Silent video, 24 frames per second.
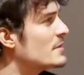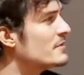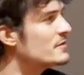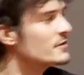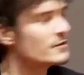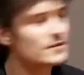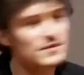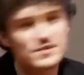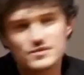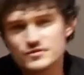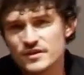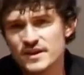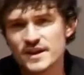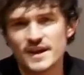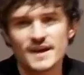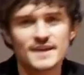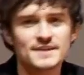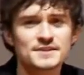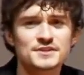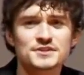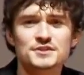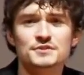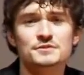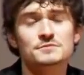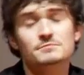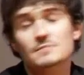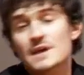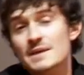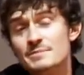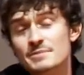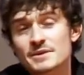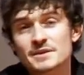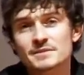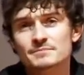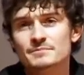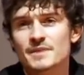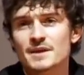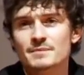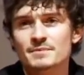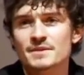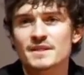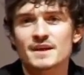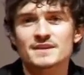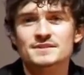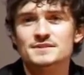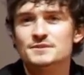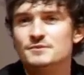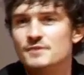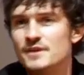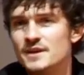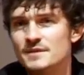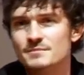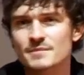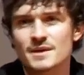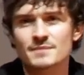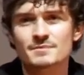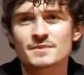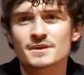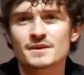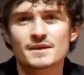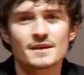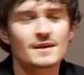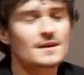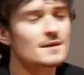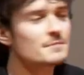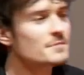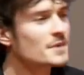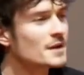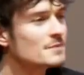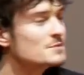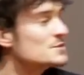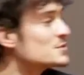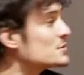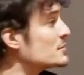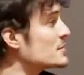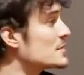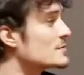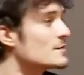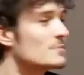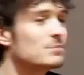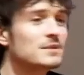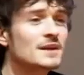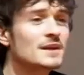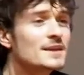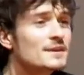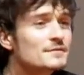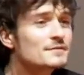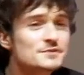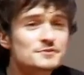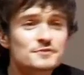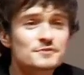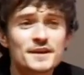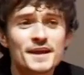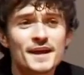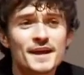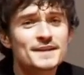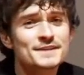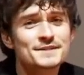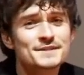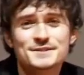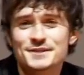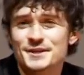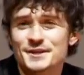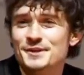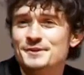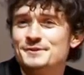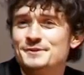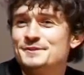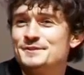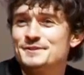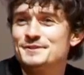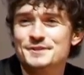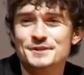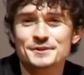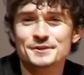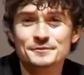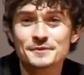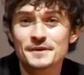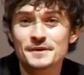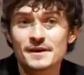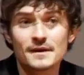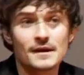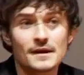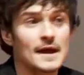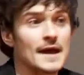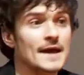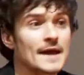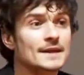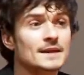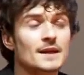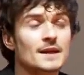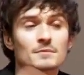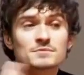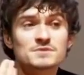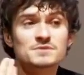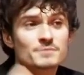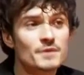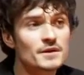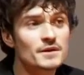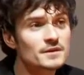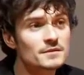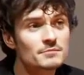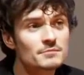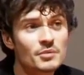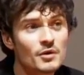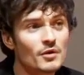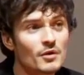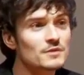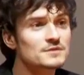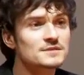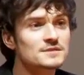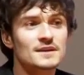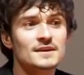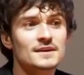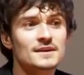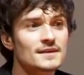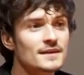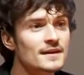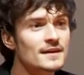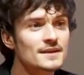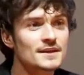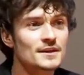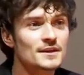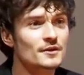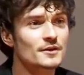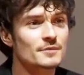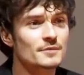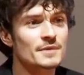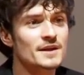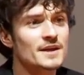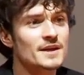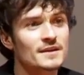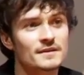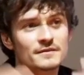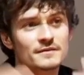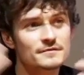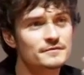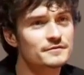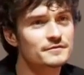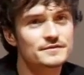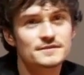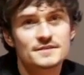If you're a straight A student, maybe that's great. But I'm sure there are plenty of straight A students who end up smoking pot, taking out. You know what I mean?